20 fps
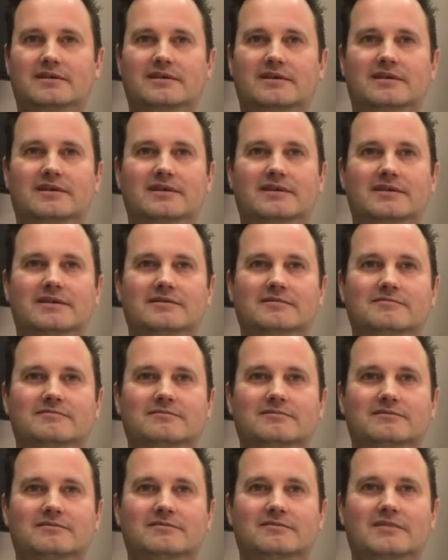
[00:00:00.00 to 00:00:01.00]

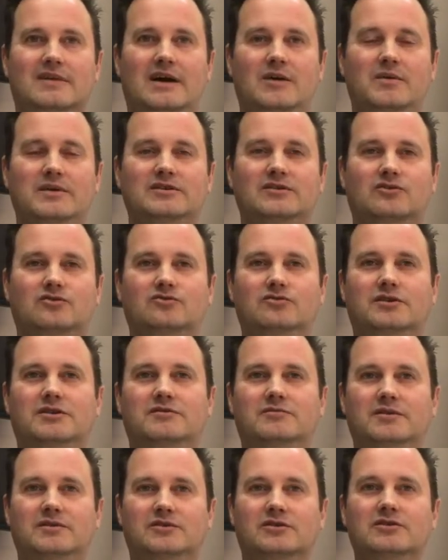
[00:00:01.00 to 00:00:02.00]
Um, I went to school on
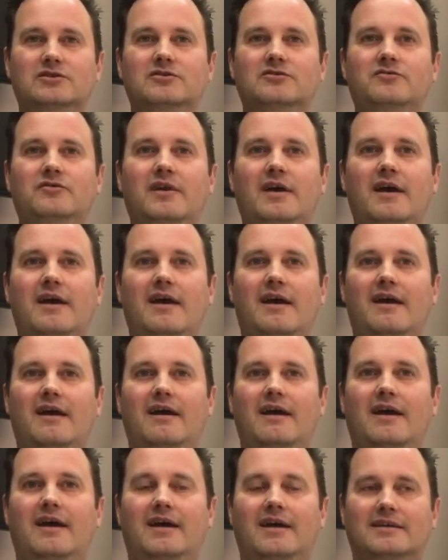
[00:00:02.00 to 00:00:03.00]
a reserve,
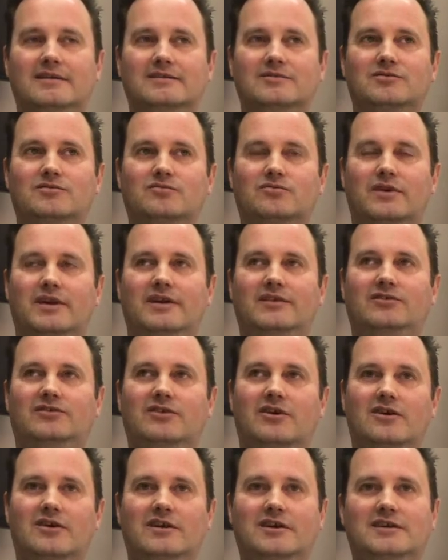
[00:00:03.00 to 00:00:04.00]
and when I
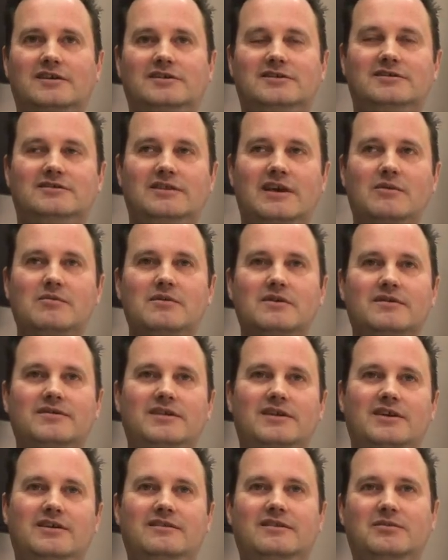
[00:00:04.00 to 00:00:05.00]
started, there were
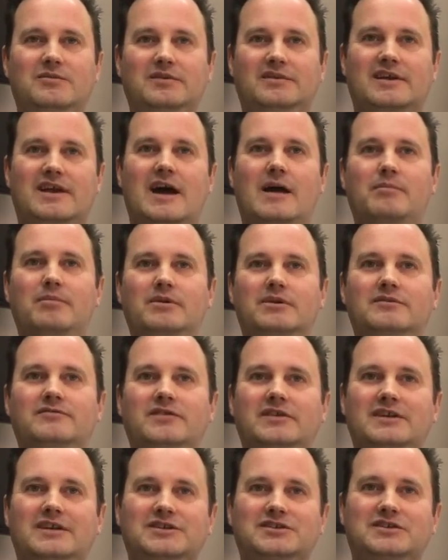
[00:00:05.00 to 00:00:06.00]
the there was a couple of
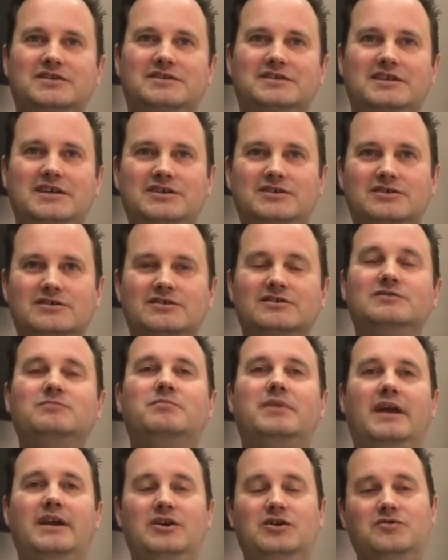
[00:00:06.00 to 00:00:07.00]
Indigenous teachers,
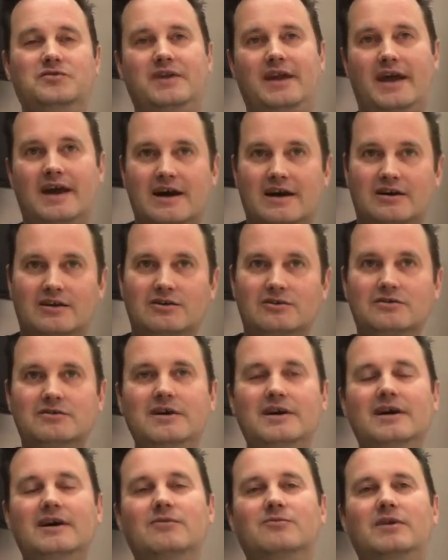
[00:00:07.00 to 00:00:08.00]
but I know now
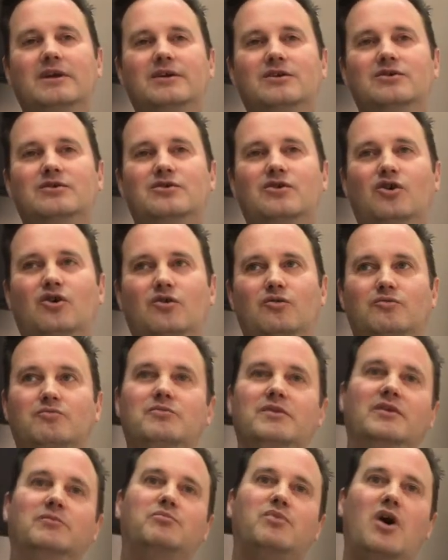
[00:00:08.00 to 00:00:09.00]
when I go
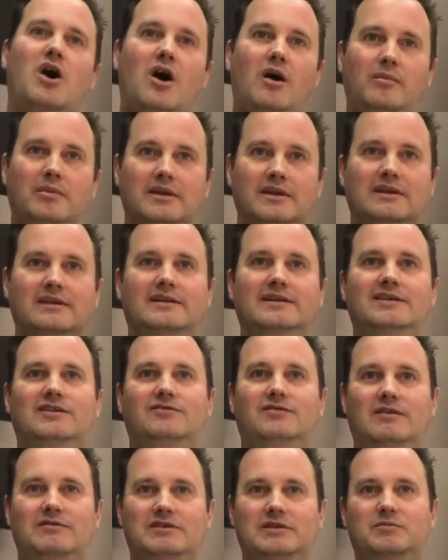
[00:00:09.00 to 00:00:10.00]
home, it's probably at
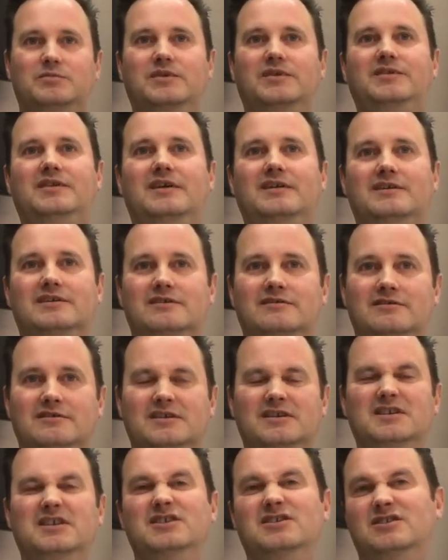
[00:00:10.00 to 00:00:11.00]
least fifty percent are
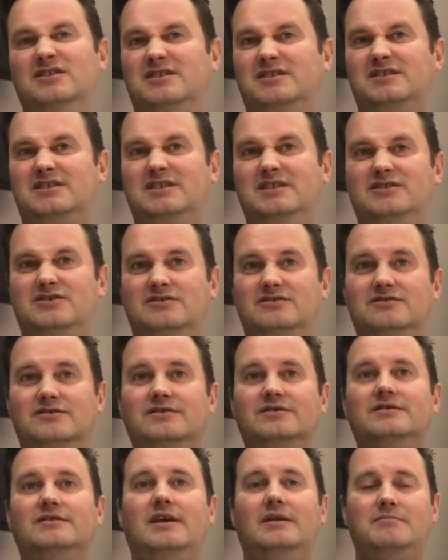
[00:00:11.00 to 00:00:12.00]
Indigenous
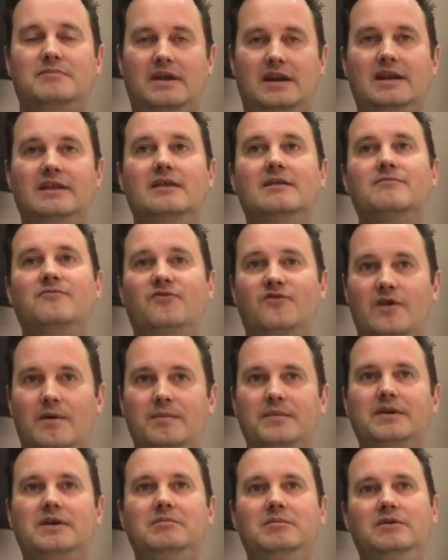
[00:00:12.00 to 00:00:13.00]
teachers, and many of them
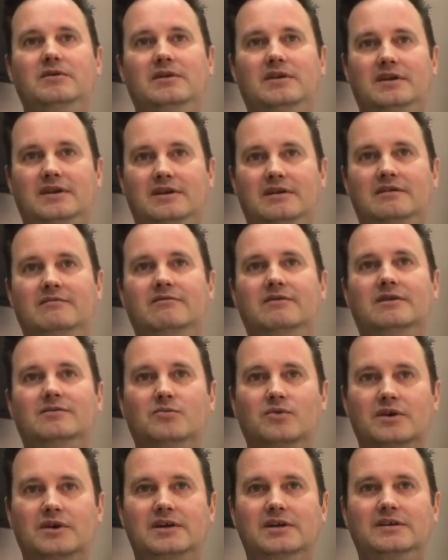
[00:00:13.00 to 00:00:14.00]
from the community
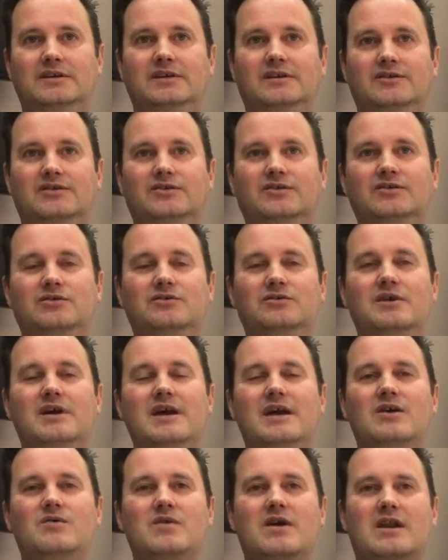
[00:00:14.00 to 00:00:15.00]
working there. So
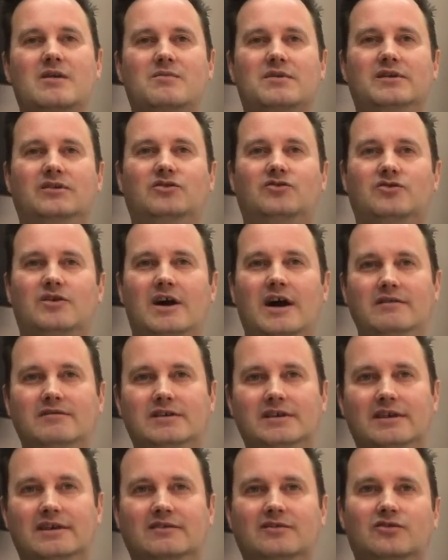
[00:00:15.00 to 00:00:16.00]
we kind of want to strive
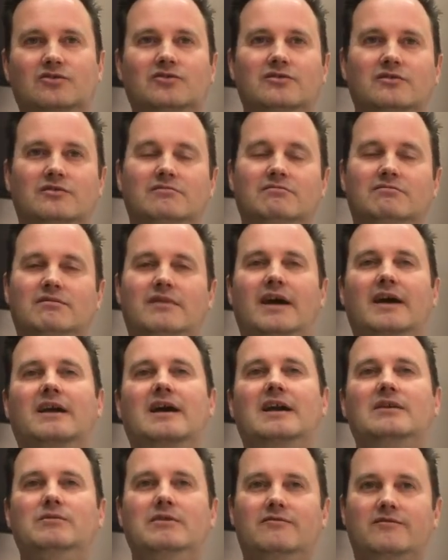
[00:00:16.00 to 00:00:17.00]
to get sort of that
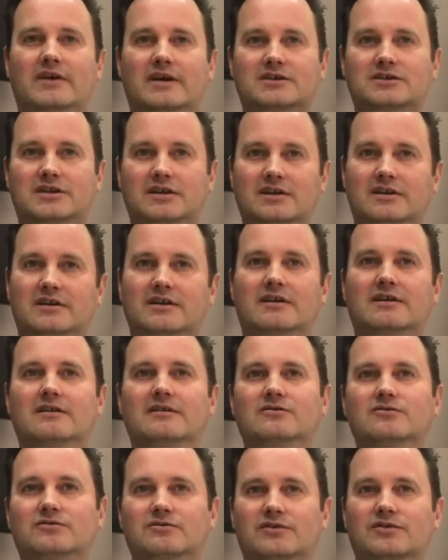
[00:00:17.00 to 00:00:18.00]
kind of reflection in
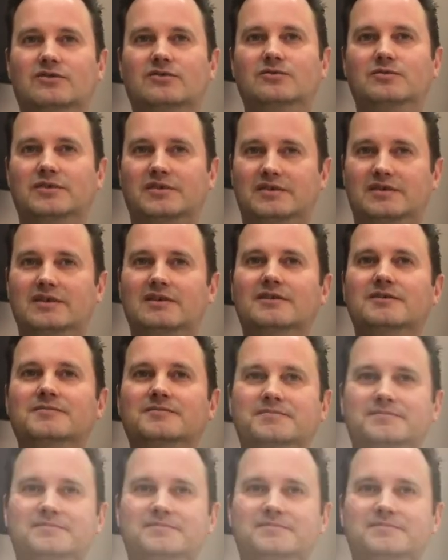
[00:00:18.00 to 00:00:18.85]
our own schools here.